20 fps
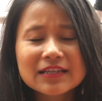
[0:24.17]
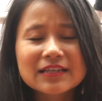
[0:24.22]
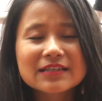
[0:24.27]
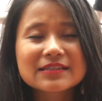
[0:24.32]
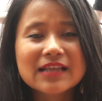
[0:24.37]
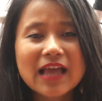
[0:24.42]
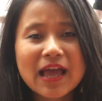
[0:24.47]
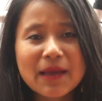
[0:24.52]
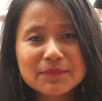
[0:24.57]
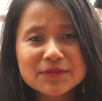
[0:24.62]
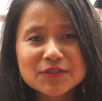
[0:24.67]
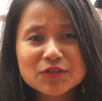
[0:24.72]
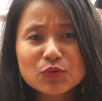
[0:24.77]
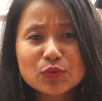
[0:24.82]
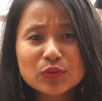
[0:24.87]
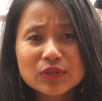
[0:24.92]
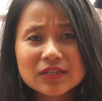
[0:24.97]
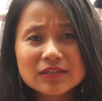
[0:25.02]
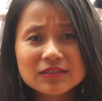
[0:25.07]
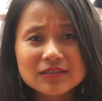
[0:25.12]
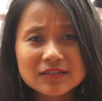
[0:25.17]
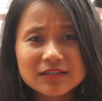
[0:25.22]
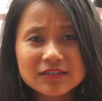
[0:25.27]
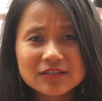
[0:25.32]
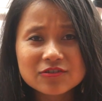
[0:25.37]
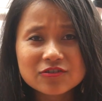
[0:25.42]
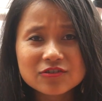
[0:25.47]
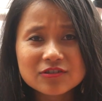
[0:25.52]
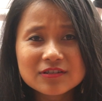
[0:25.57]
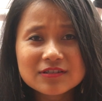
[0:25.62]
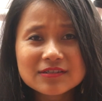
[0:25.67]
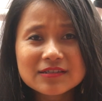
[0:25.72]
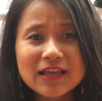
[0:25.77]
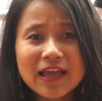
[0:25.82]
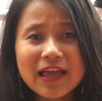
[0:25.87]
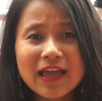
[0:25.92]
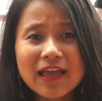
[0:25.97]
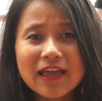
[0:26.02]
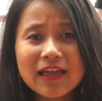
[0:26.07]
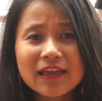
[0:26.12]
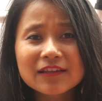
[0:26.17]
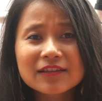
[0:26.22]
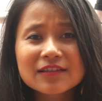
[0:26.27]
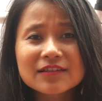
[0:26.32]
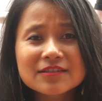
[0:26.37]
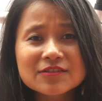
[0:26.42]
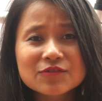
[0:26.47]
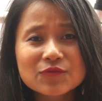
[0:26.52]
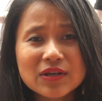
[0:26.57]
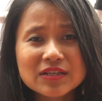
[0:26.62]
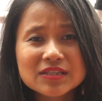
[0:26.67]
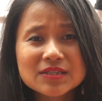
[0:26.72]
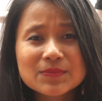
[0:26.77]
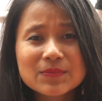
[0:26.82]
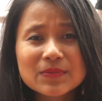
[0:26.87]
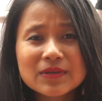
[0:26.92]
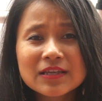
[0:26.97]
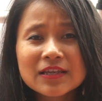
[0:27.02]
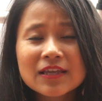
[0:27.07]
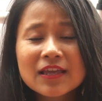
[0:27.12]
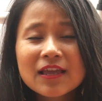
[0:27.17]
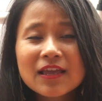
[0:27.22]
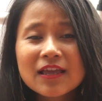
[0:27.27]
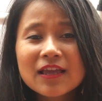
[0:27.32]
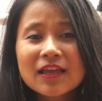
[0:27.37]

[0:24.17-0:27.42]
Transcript: It is absolutely delicious, and this recipe